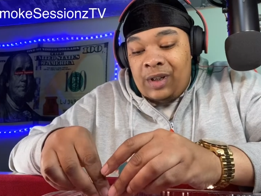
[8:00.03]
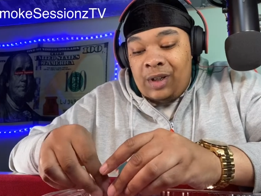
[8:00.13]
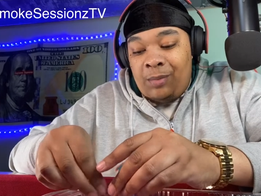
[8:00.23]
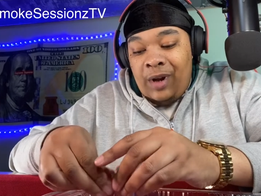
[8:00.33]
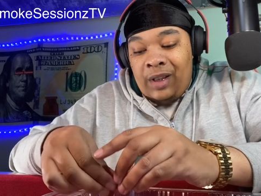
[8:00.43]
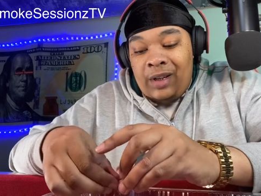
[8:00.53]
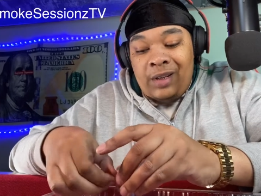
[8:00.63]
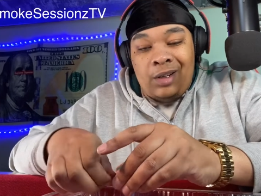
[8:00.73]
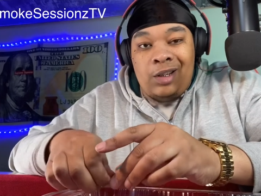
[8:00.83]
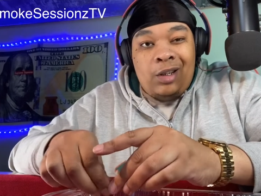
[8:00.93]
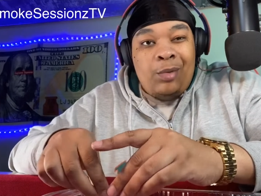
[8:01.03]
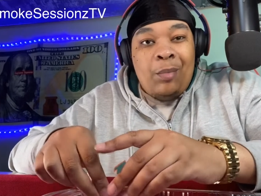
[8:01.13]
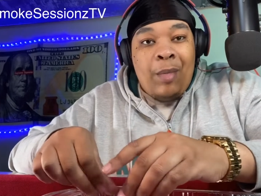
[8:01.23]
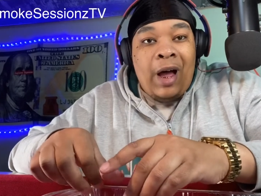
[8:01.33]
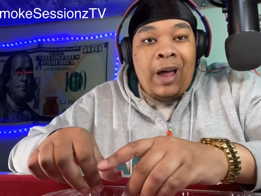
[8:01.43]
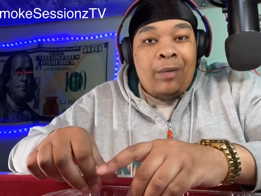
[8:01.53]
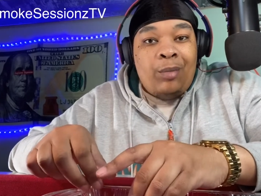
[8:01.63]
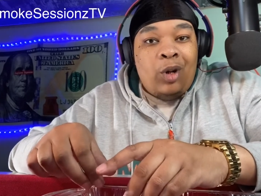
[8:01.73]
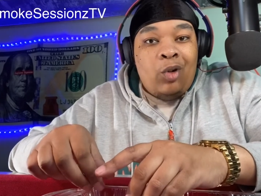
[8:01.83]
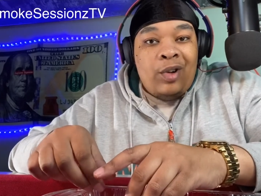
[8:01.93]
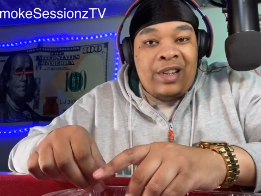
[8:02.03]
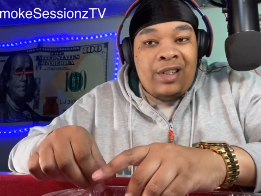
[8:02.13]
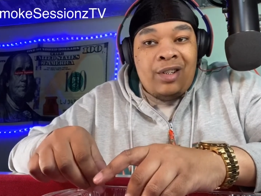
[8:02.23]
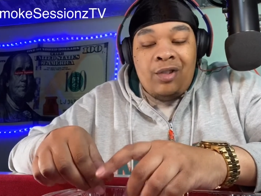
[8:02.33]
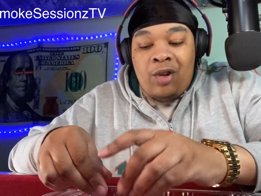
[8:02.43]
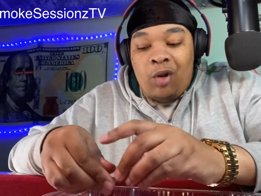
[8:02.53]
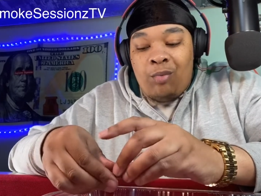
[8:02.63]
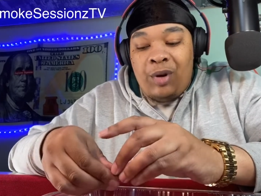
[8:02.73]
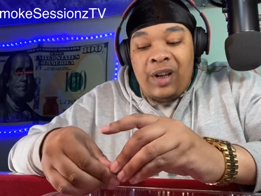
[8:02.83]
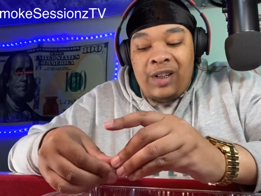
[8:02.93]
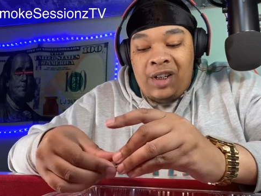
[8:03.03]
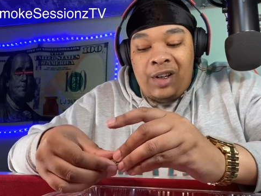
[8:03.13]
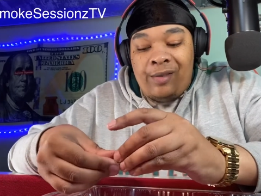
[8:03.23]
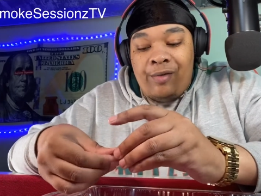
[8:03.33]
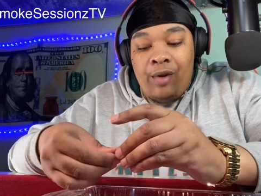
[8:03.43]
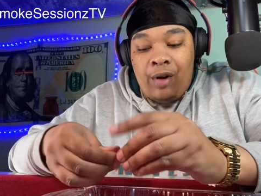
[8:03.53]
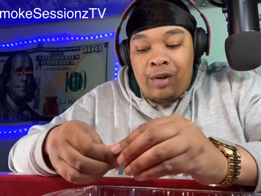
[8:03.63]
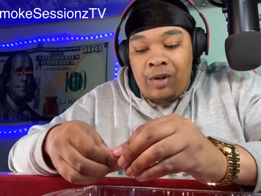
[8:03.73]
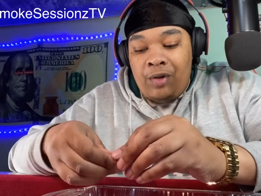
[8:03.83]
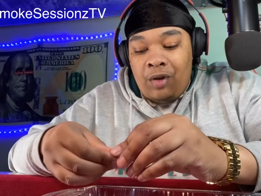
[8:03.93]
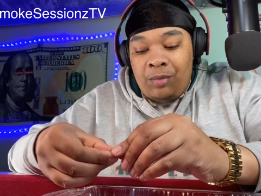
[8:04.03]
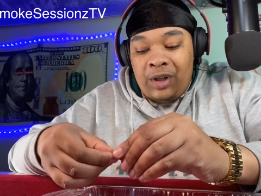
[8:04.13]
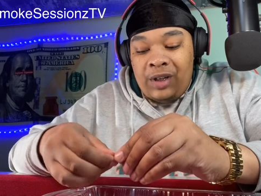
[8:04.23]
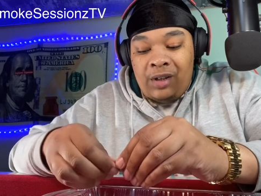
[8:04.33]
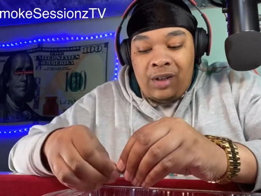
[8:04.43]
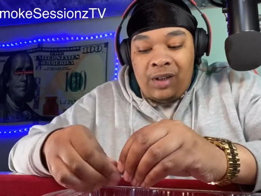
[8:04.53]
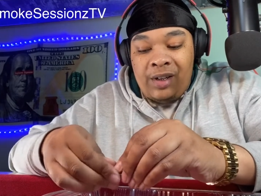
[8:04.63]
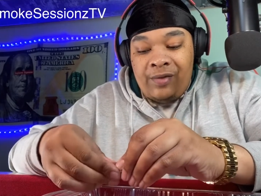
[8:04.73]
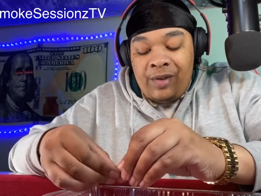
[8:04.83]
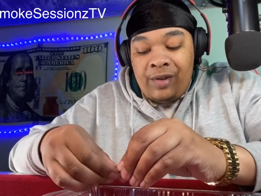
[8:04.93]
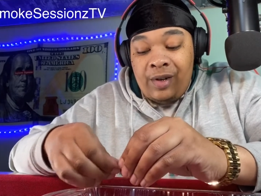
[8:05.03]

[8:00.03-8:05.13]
expecting it to just be mind blowing, you know, pungent funk, you know, because it's lifter.